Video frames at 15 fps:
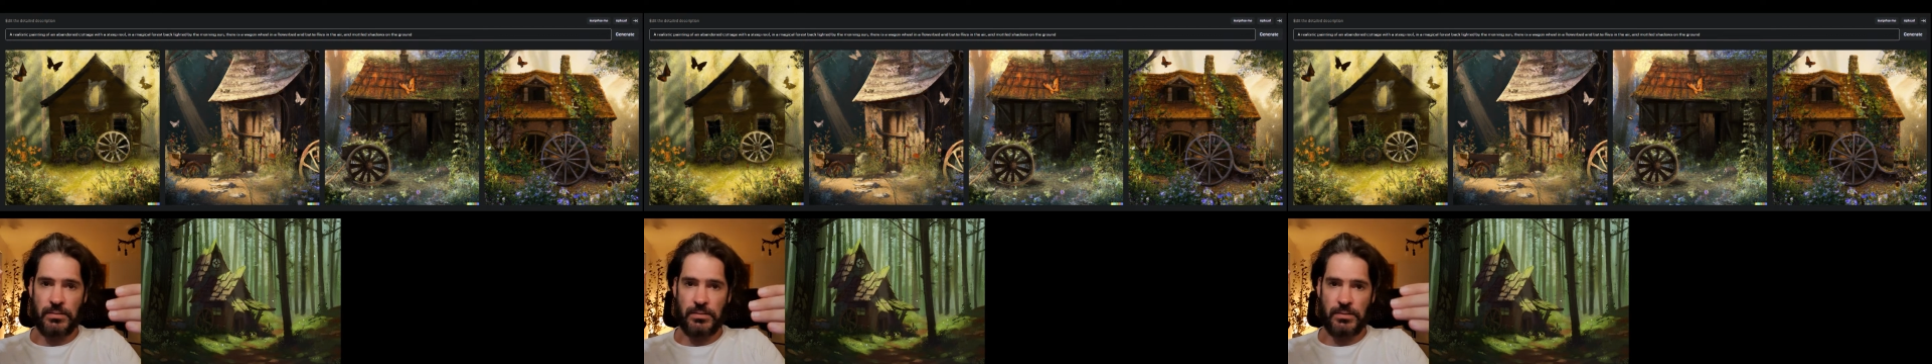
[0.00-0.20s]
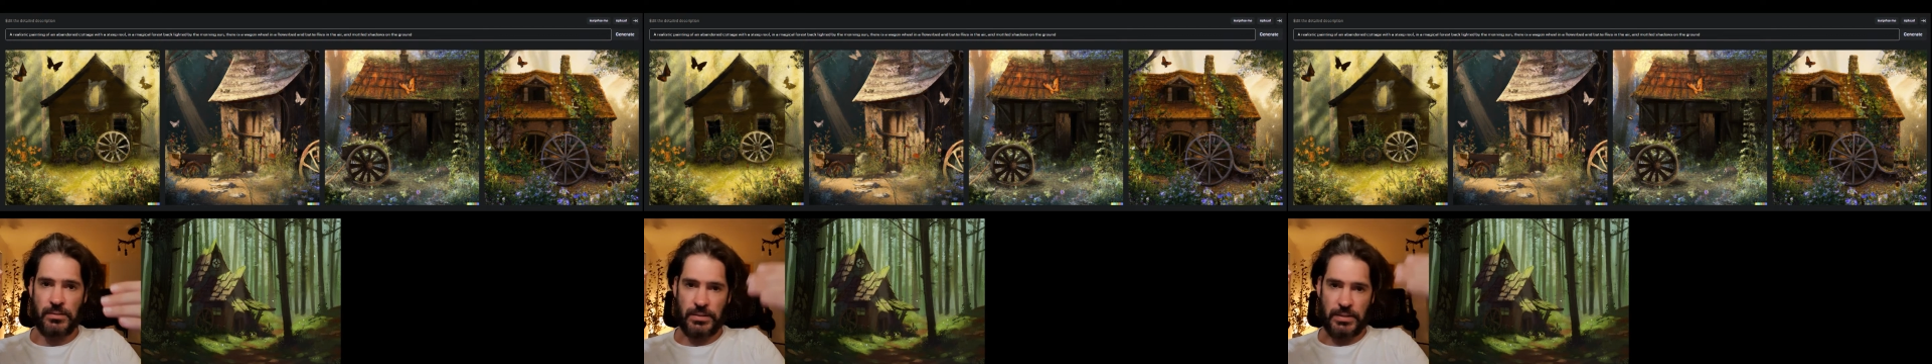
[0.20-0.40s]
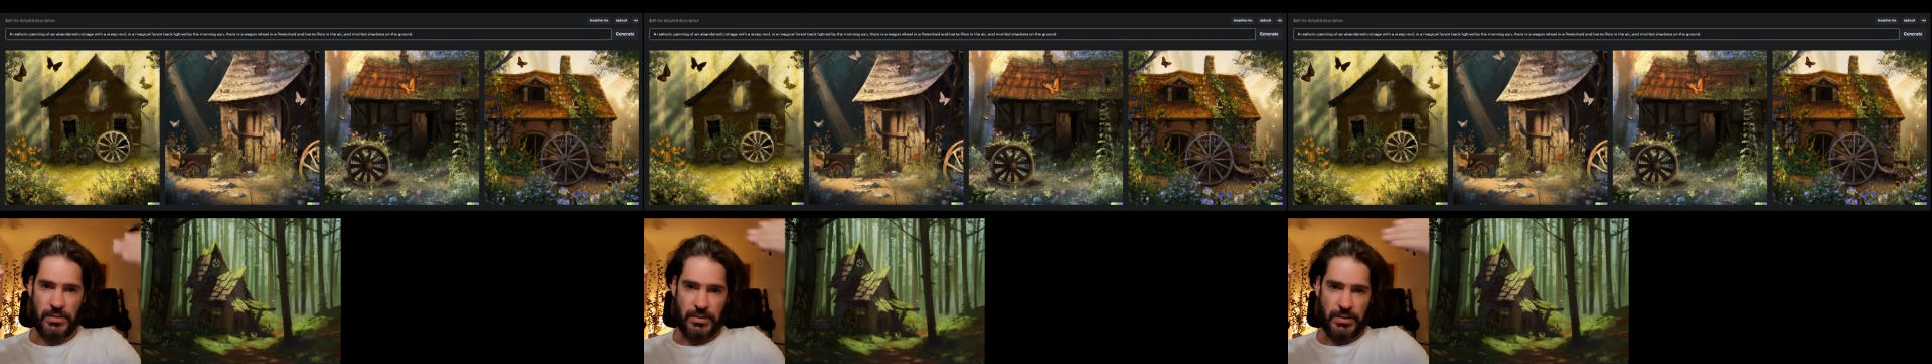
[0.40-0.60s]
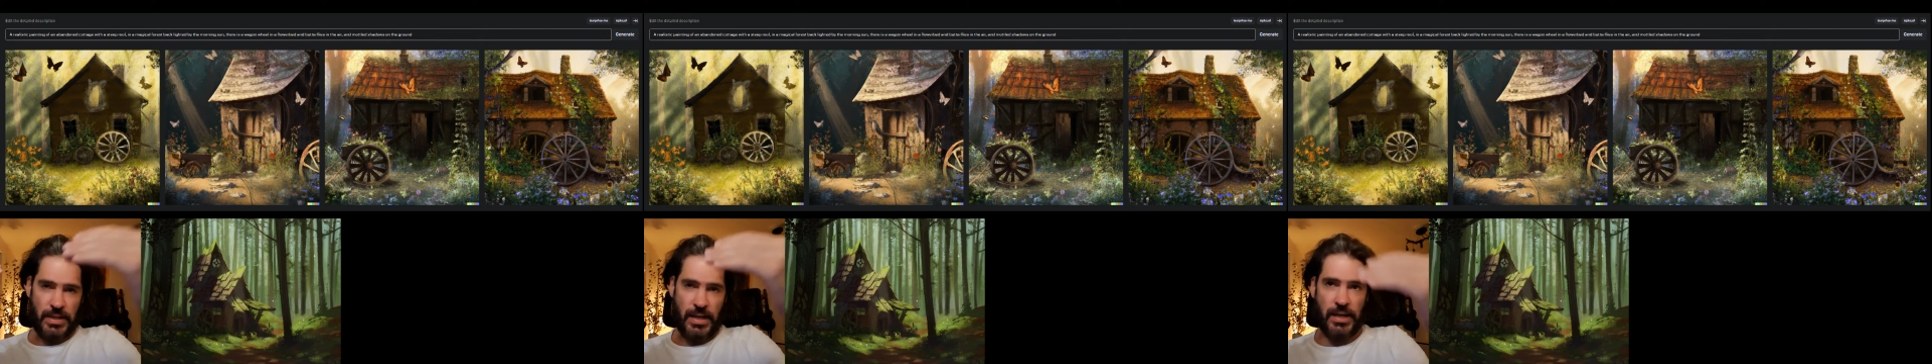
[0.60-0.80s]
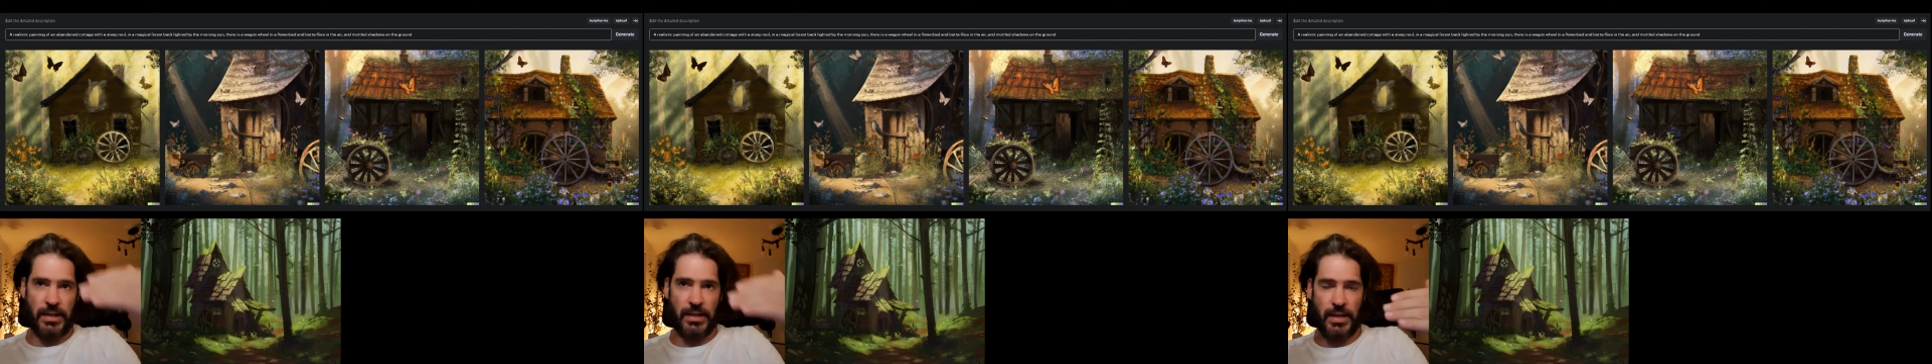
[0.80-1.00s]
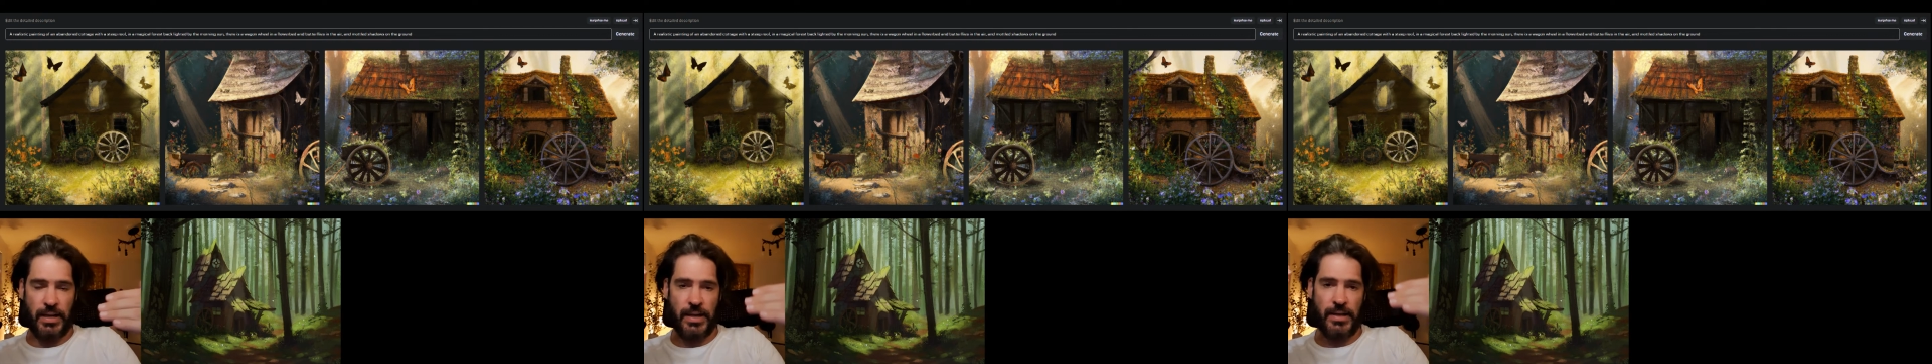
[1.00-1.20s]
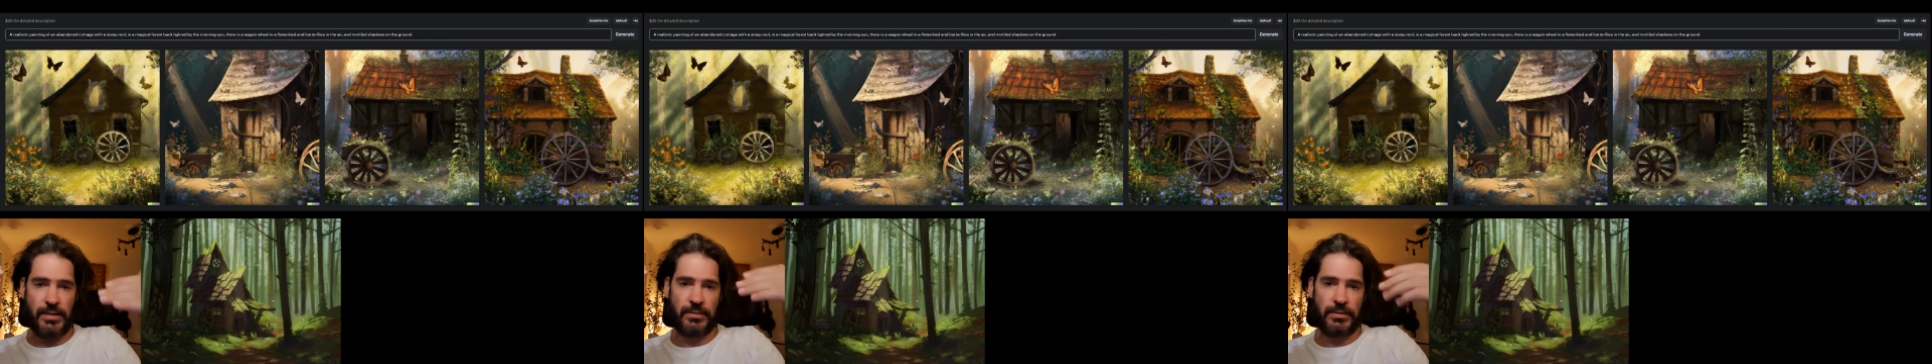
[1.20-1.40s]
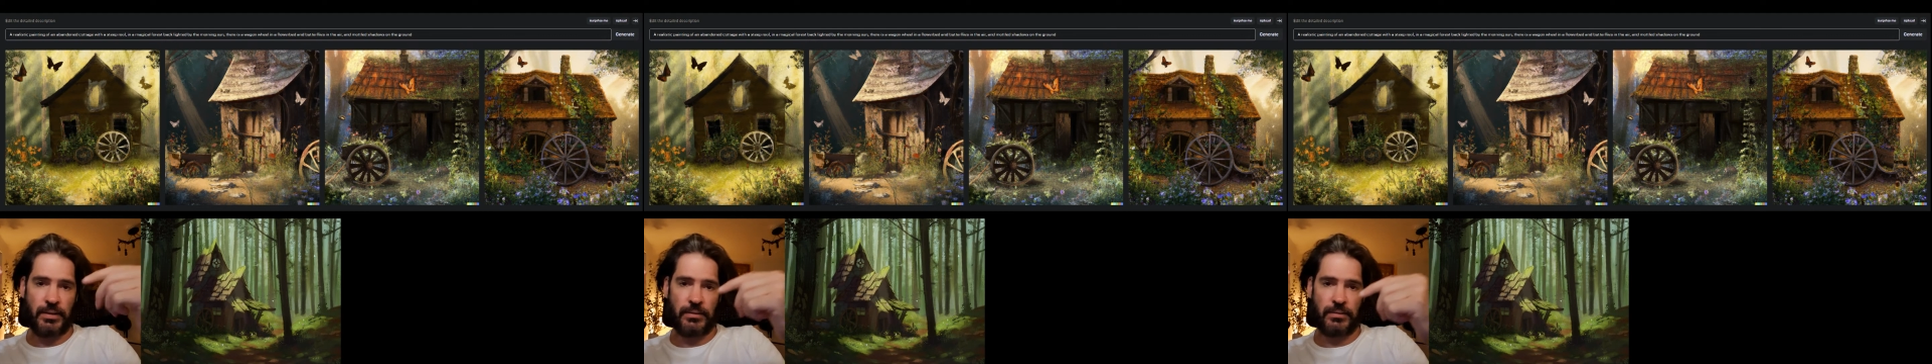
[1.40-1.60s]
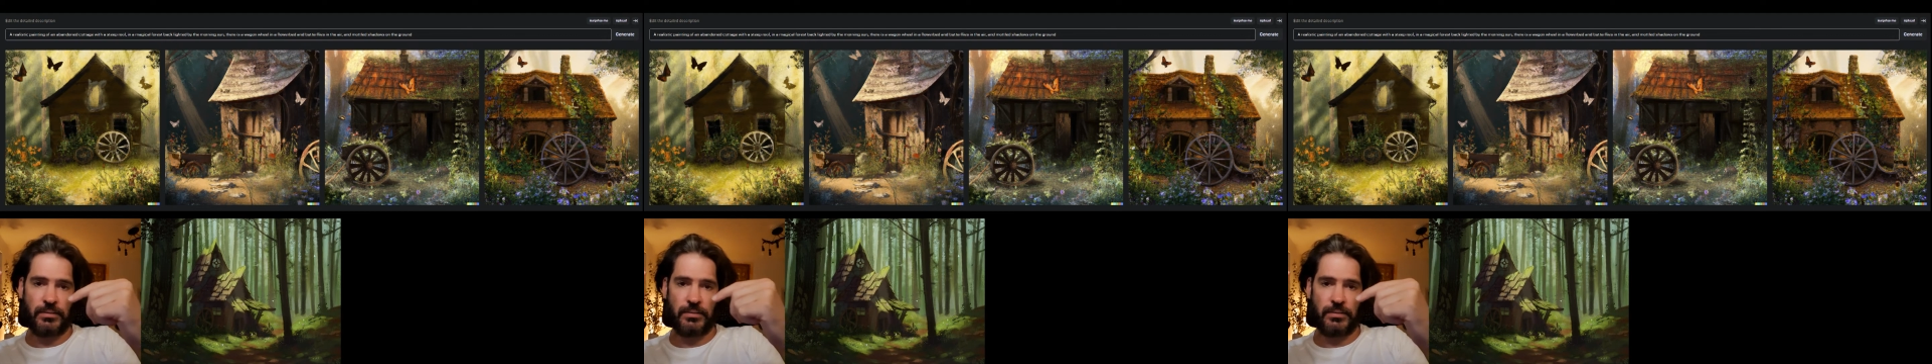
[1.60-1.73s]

because I liked that